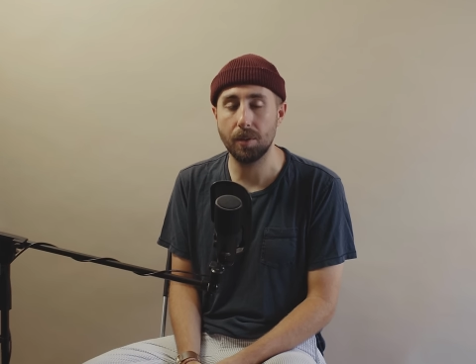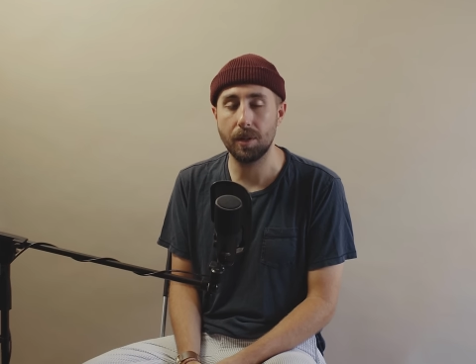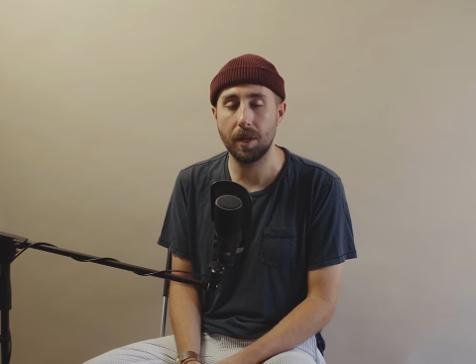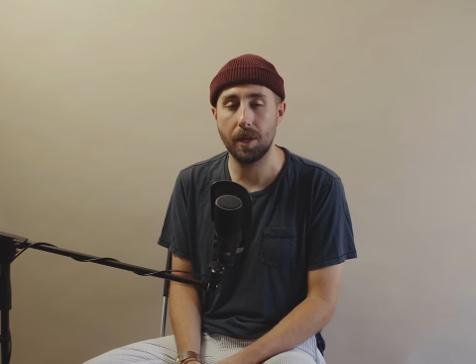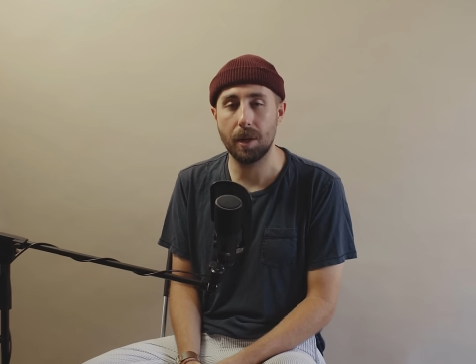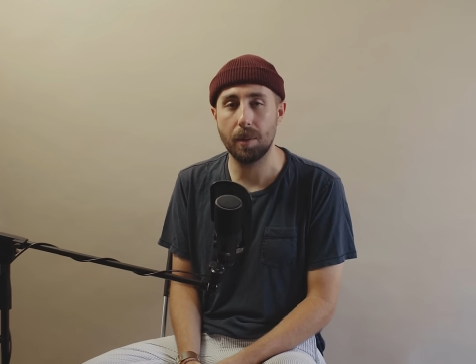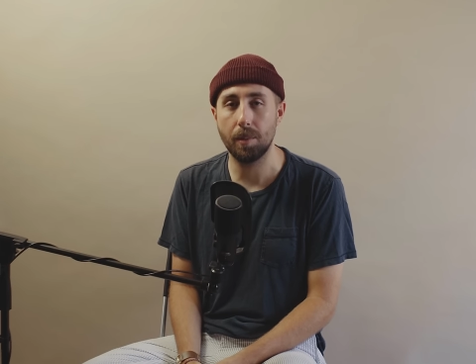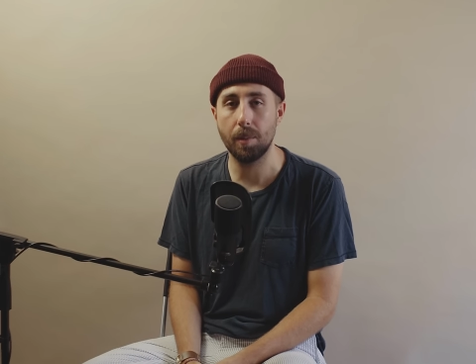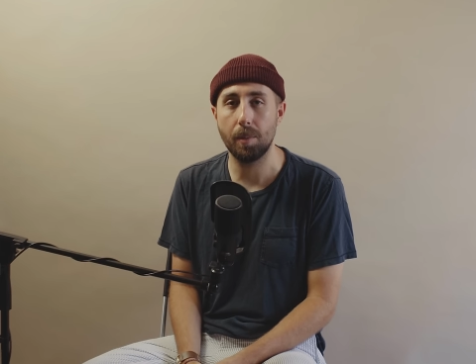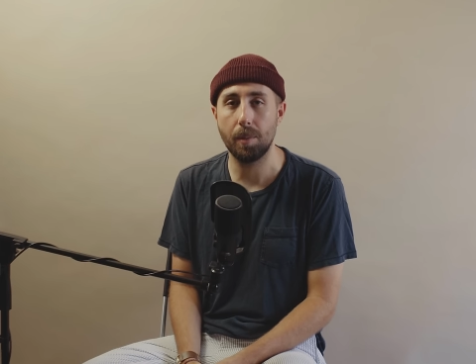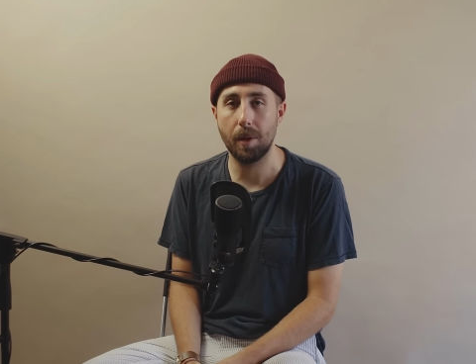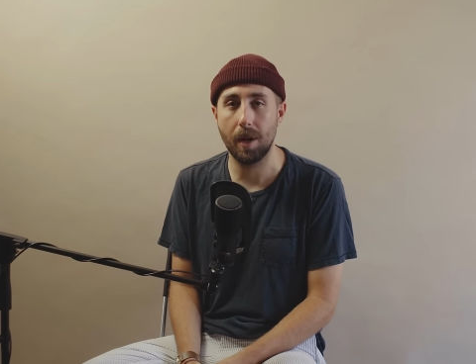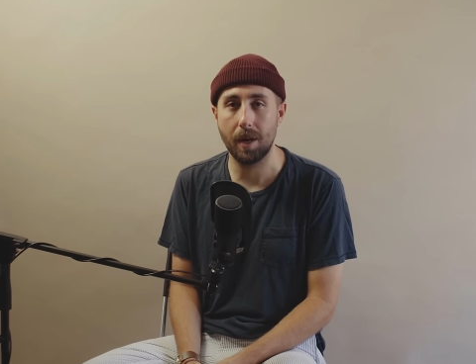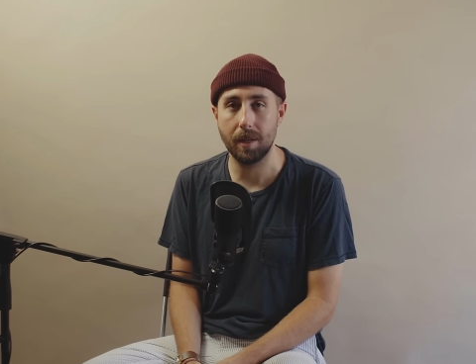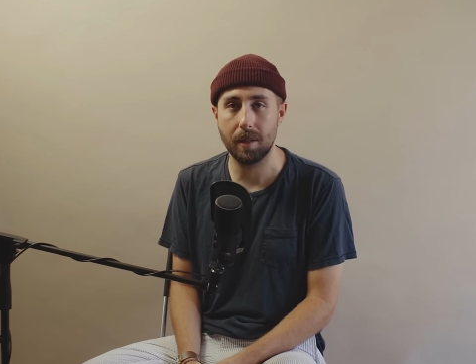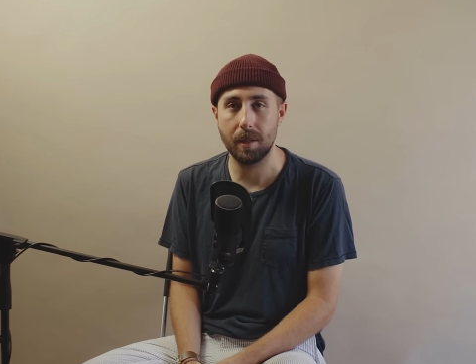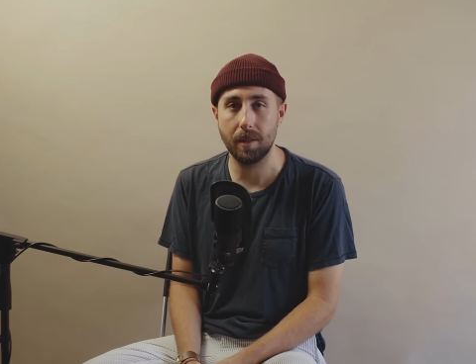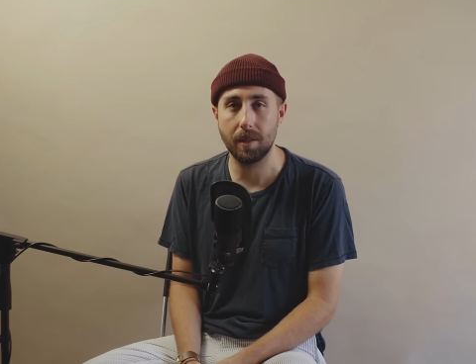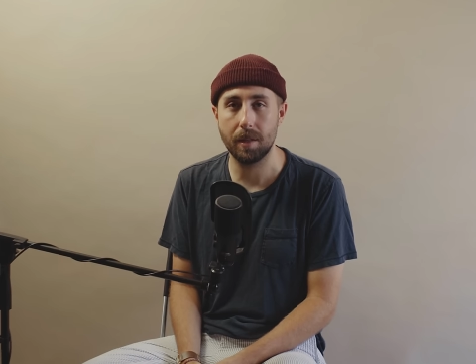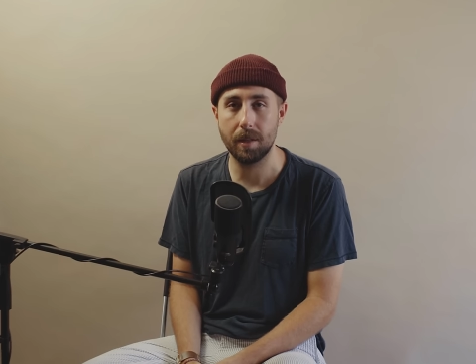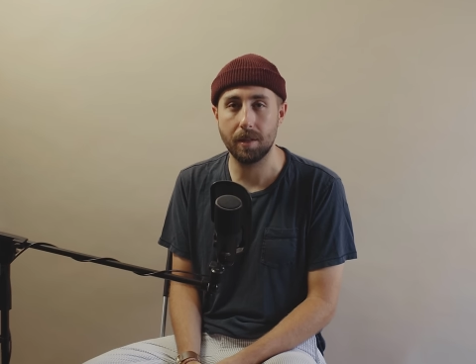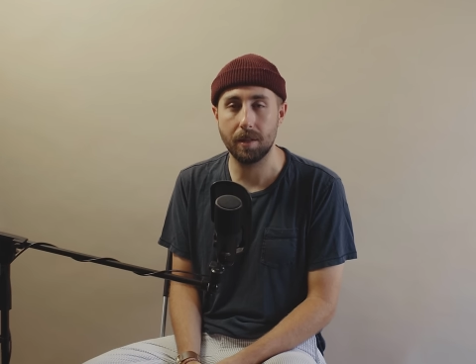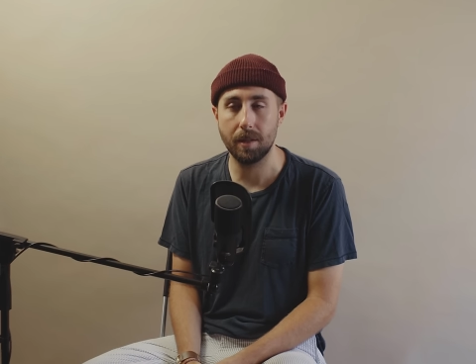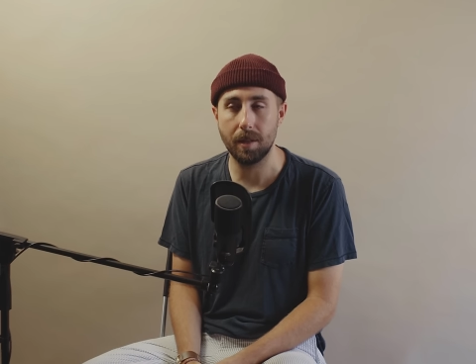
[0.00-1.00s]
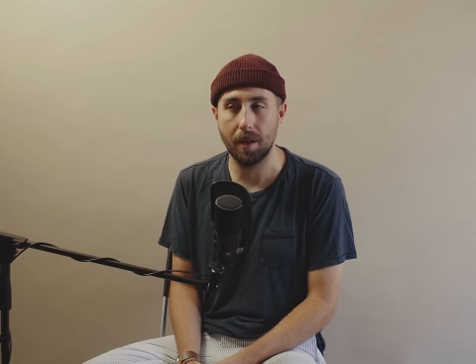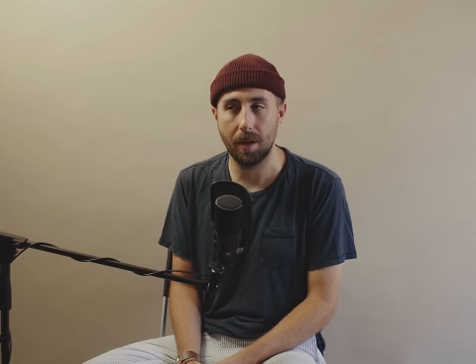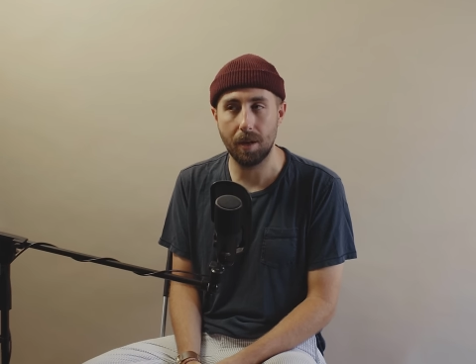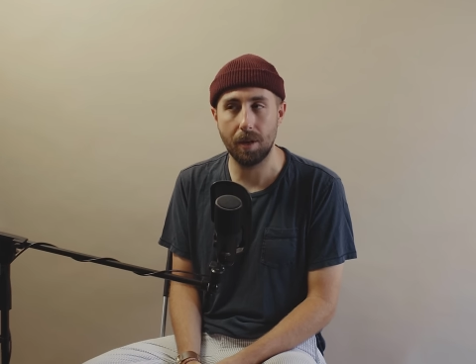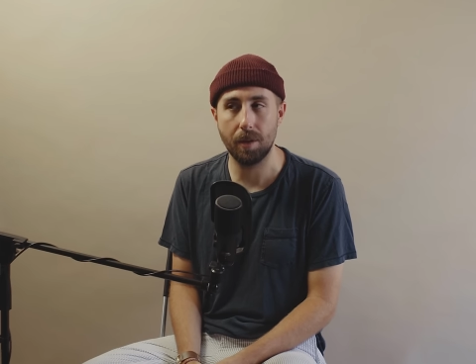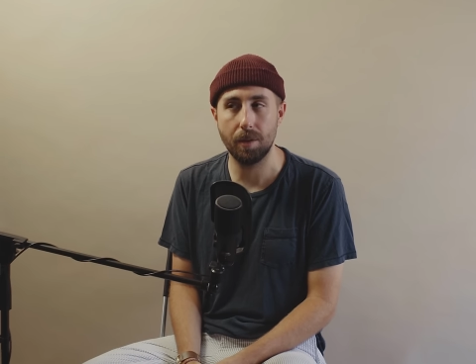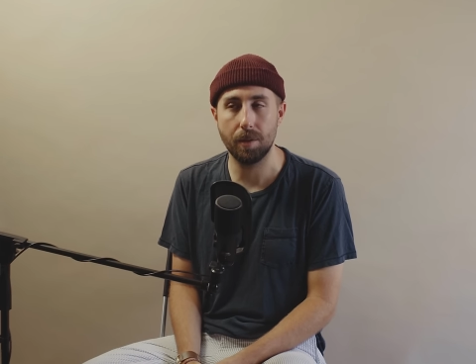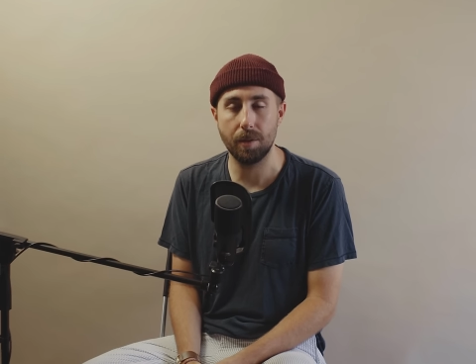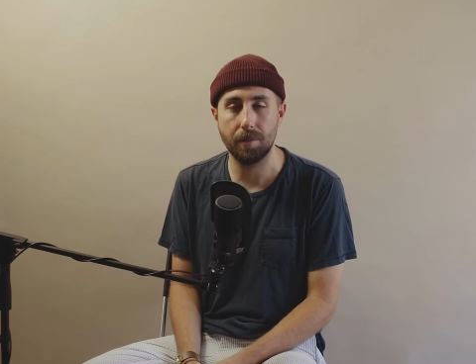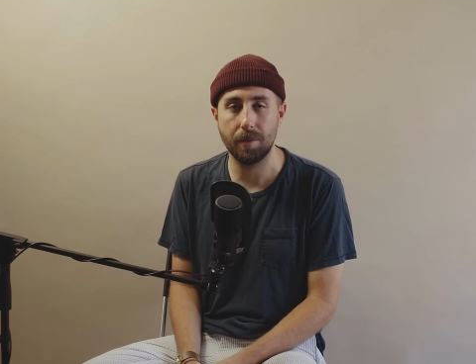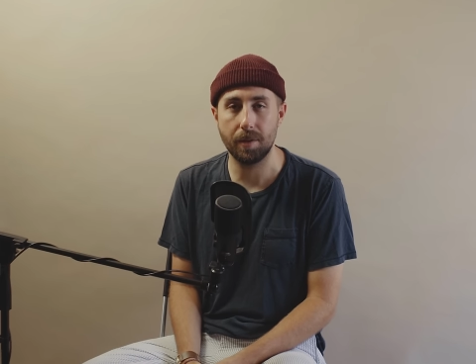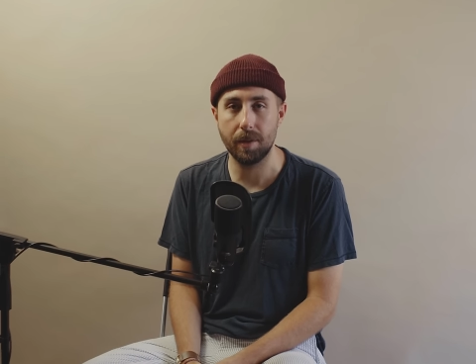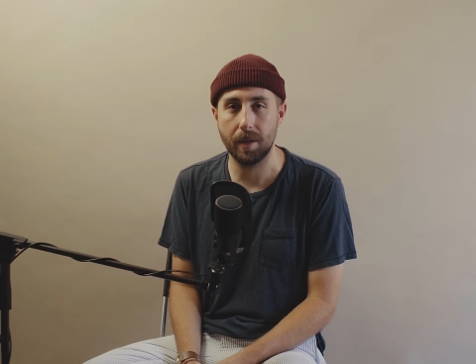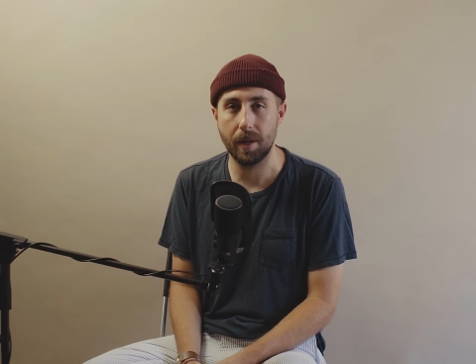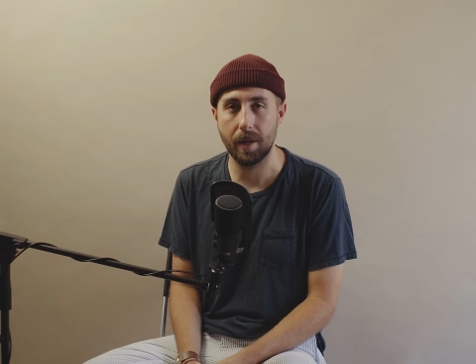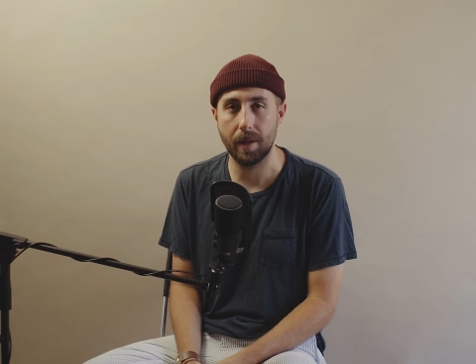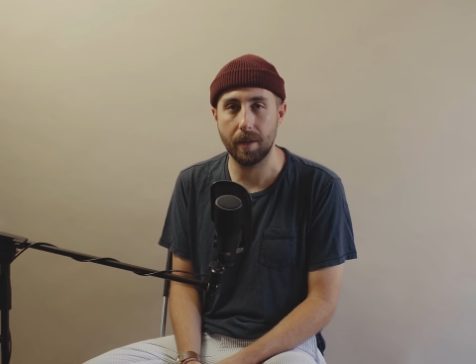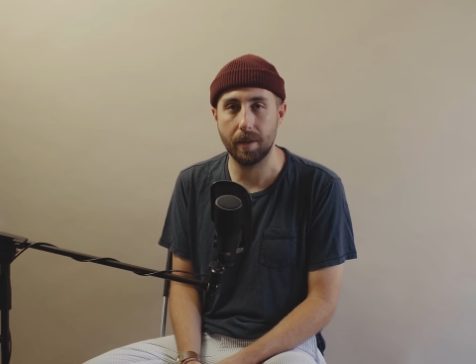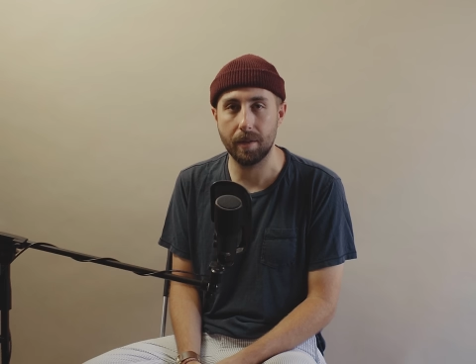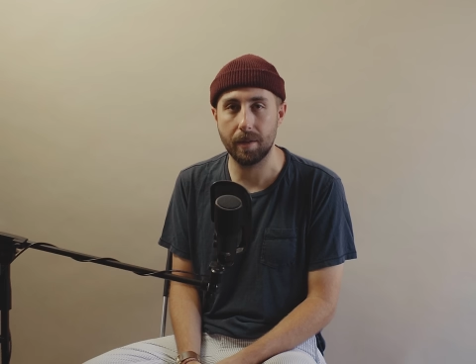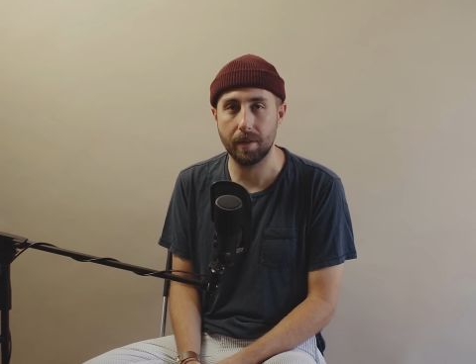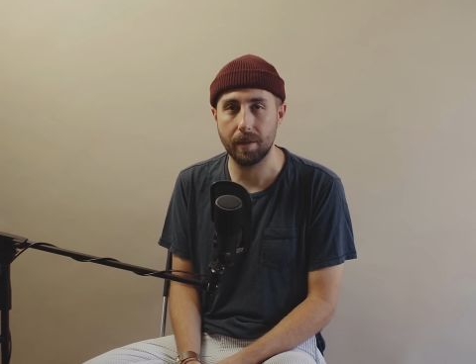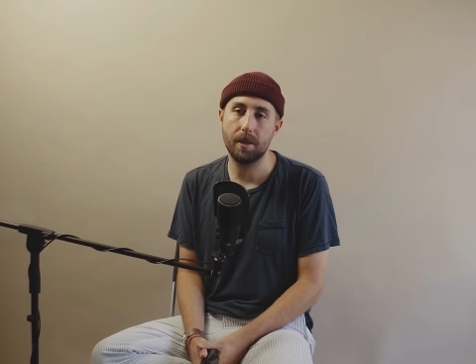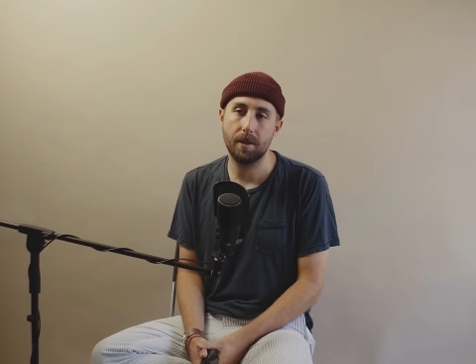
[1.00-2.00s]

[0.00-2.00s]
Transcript: terrible process all over again.